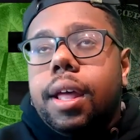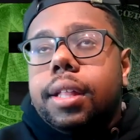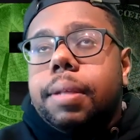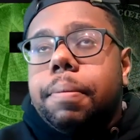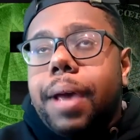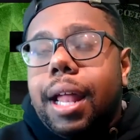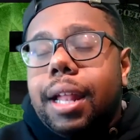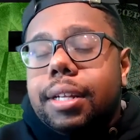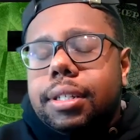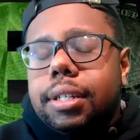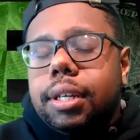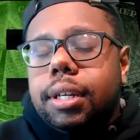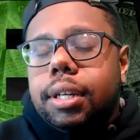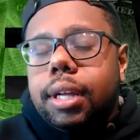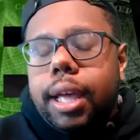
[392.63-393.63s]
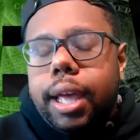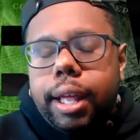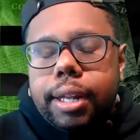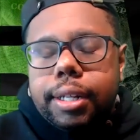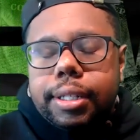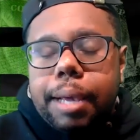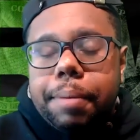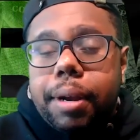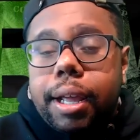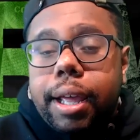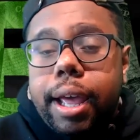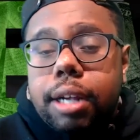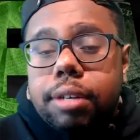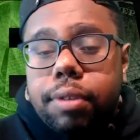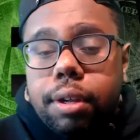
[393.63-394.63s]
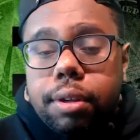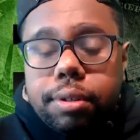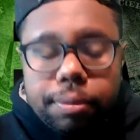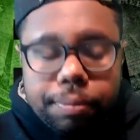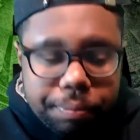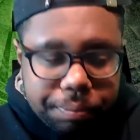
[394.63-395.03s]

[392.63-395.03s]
the balance sheet, and the statement of cash flows.